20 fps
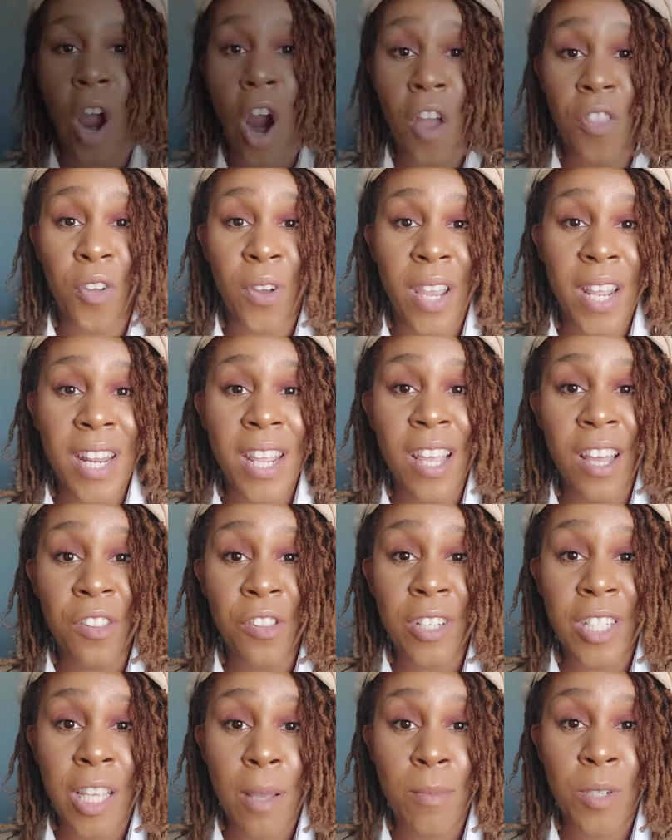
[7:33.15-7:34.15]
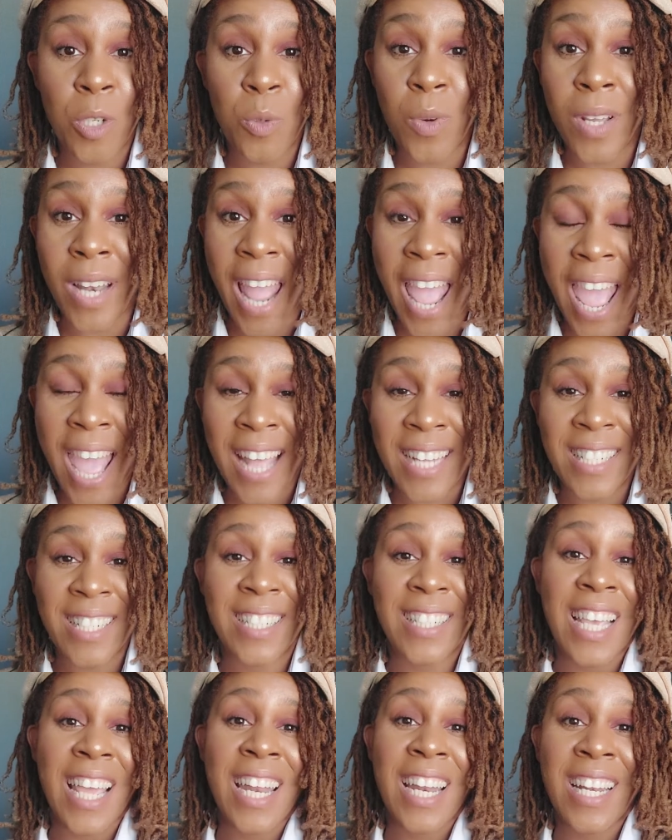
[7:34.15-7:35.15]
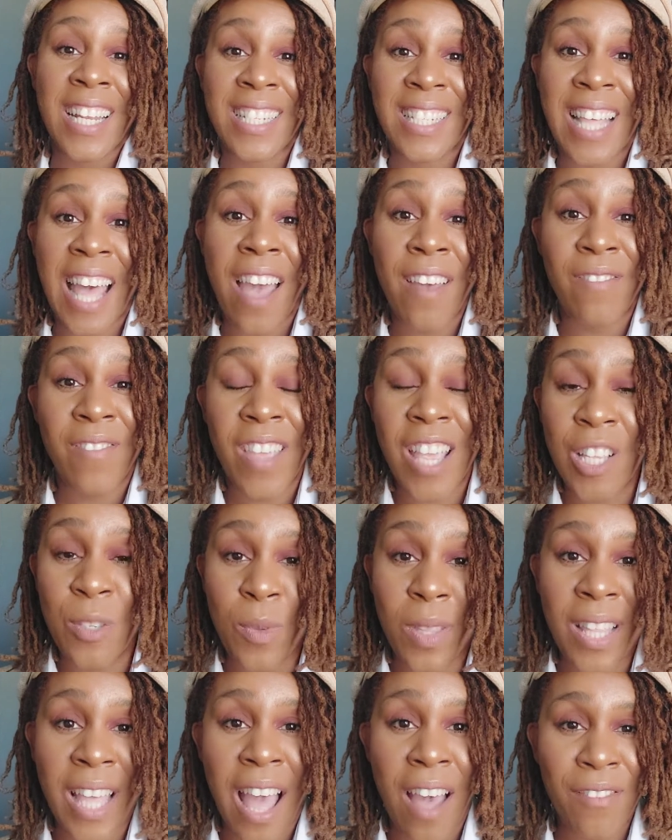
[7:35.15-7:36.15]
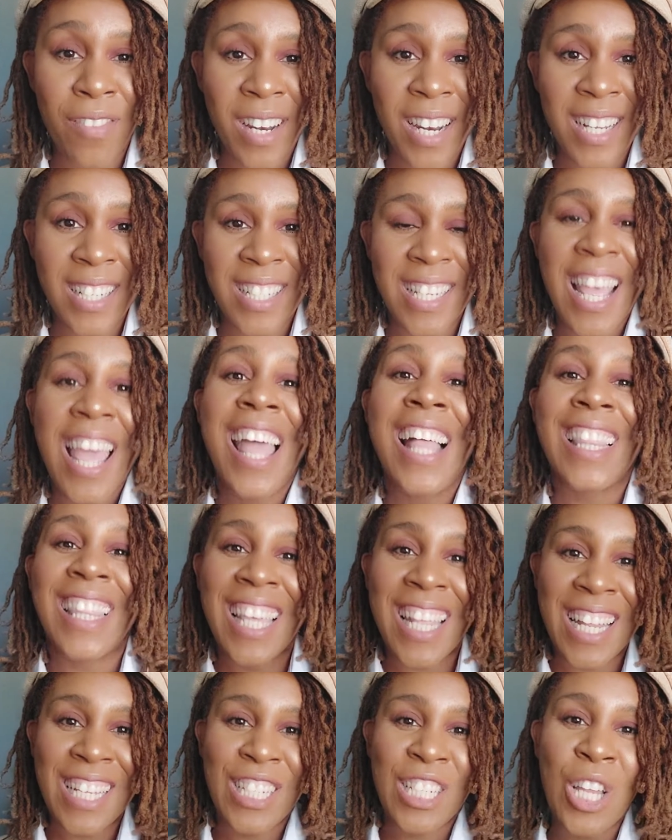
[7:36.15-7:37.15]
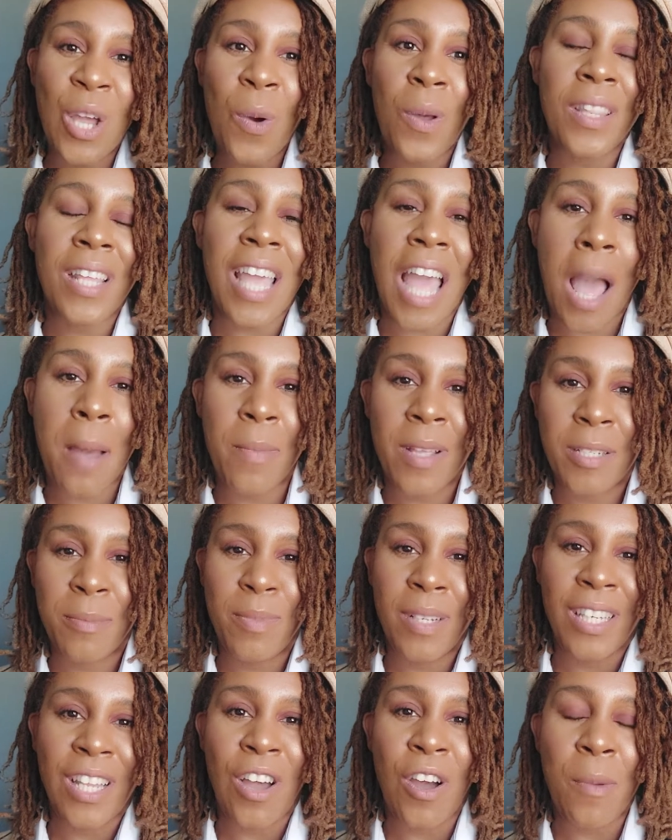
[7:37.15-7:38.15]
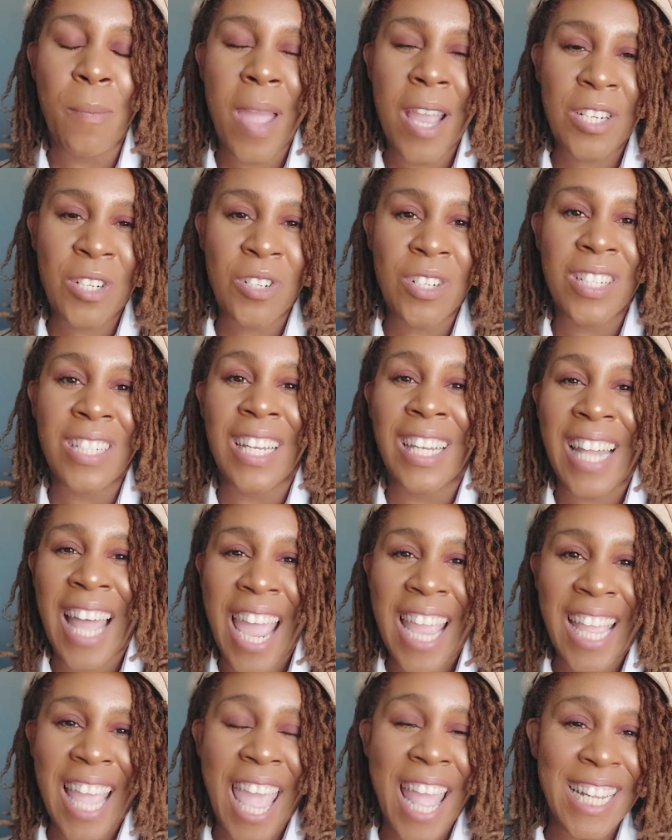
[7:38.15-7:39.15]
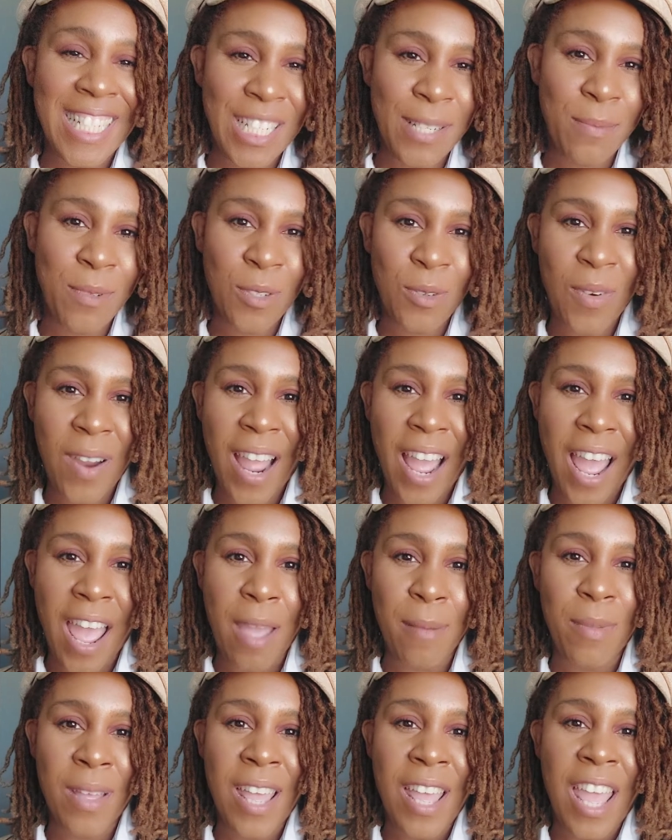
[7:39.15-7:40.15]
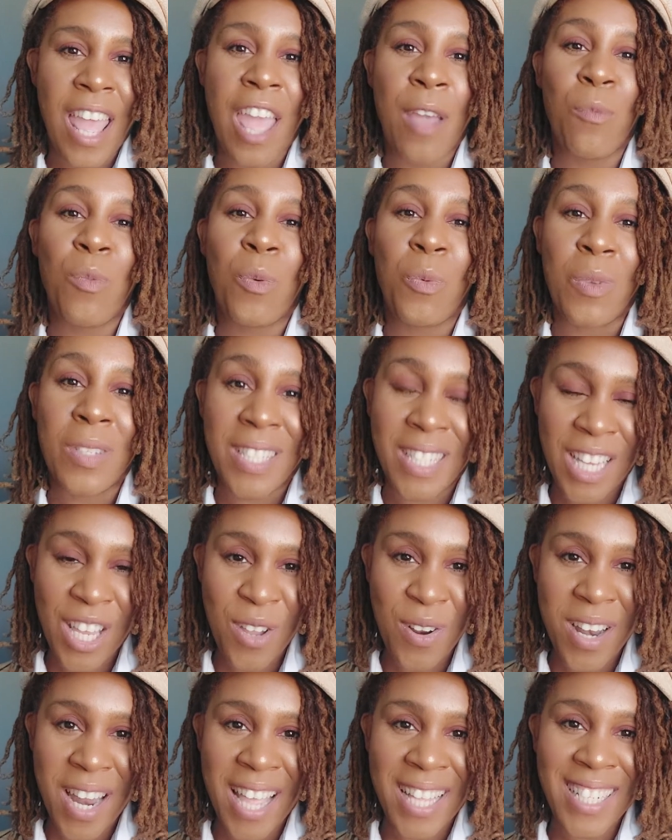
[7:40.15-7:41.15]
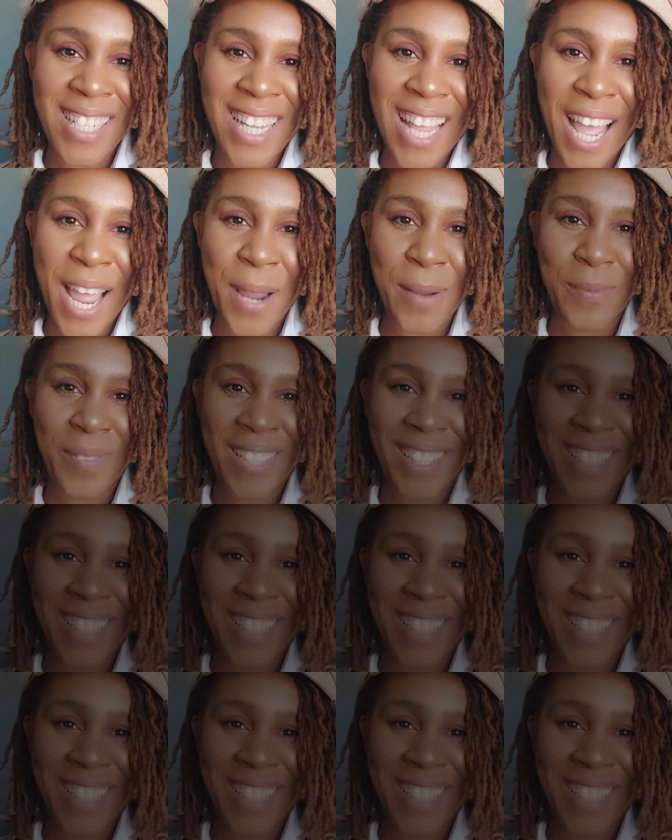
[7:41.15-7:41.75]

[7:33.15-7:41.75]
Are there any other tips you would add to setting design fees with confidence? Let us know in the comments below, and make sure to like and subscribe, and we will see you next time.